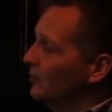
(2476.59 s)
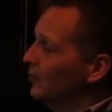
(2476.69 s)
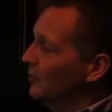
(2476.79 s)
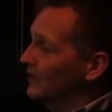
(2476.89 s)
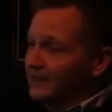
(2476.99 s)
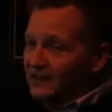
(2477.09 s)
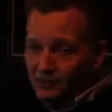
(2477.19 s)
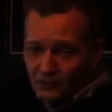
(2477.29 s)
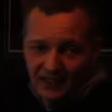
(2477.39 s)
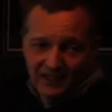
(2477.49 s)
report on the
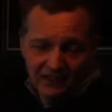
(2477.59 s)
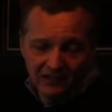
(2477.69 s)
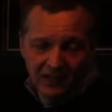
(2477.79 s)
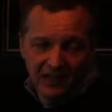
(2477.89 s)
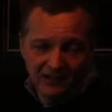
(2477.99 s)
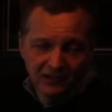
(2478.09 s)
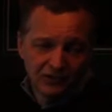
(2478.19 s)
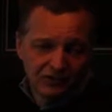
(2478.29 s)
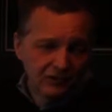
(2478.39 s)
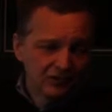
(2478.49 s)
grant that you got is
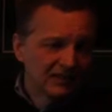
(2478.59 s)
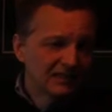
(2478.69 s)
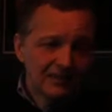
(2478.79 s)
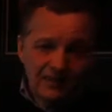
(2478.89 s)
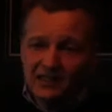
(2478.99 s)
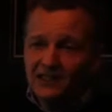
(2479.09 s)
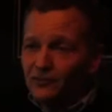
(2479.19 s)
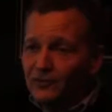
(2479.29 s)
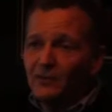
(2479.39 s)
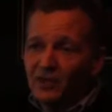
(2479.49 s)
due typically
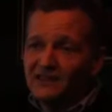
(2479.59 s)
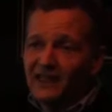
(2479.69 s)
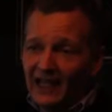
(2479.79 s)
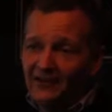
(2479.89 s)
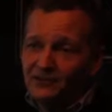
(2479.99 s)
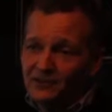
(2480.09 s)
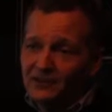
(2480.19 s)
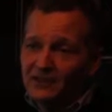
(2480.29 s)
3 months after.